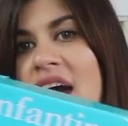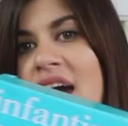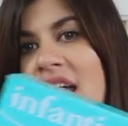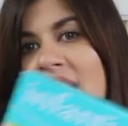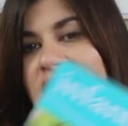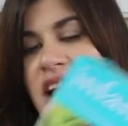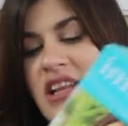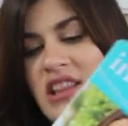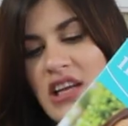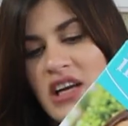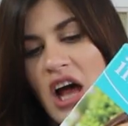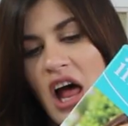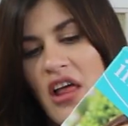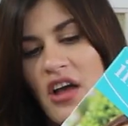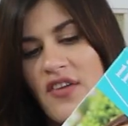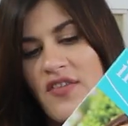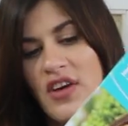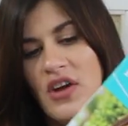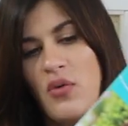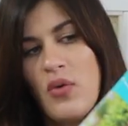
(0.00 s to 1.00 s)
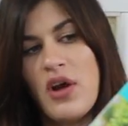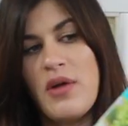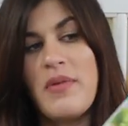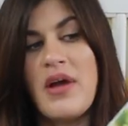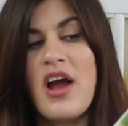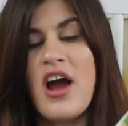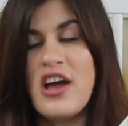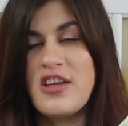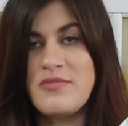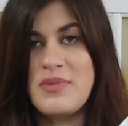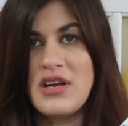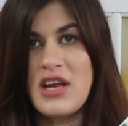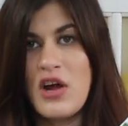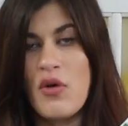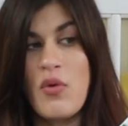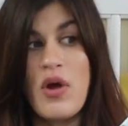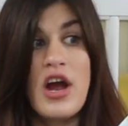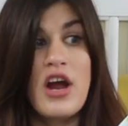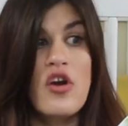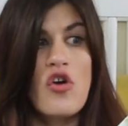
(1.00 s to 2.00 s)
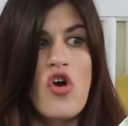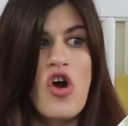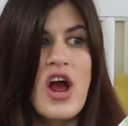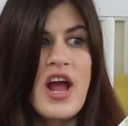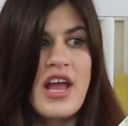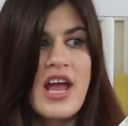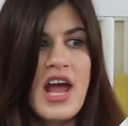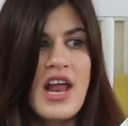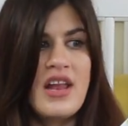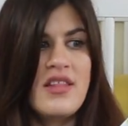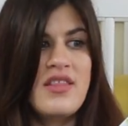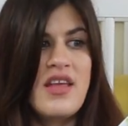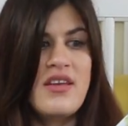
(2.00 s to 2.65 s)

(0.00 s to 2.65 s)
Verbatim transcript: And I like the color of it where my husband can wear it or I can't.